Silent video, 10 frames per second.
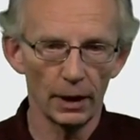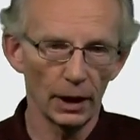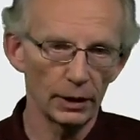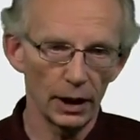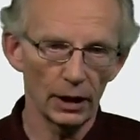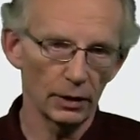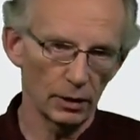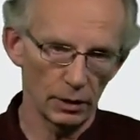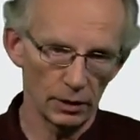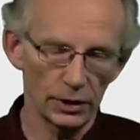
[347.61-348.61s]
and then
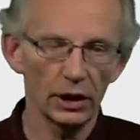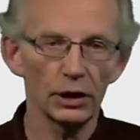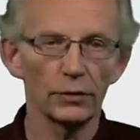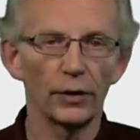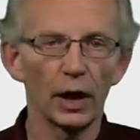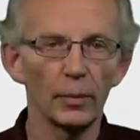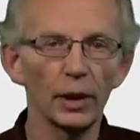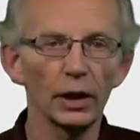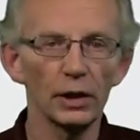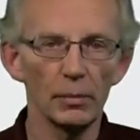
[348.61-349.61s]

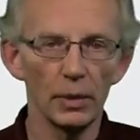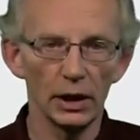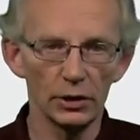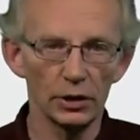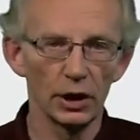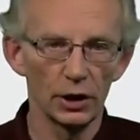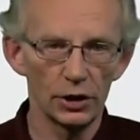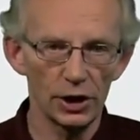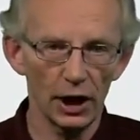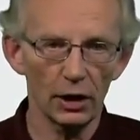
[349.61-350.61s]
satisfiability means
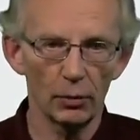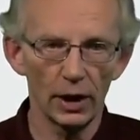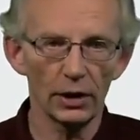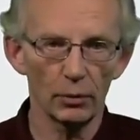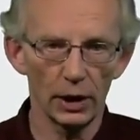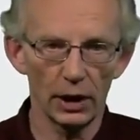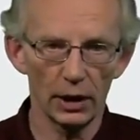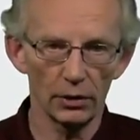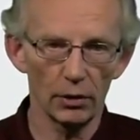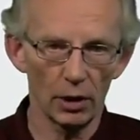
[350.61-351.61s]
check whether we
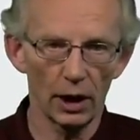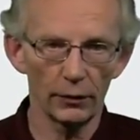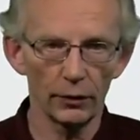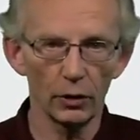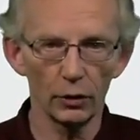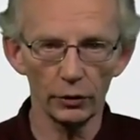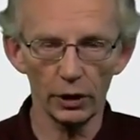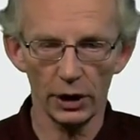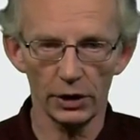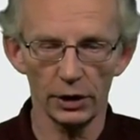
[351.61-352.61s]
can derive a
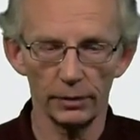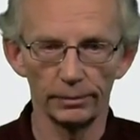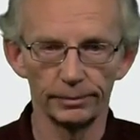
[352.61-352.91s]
contradiction.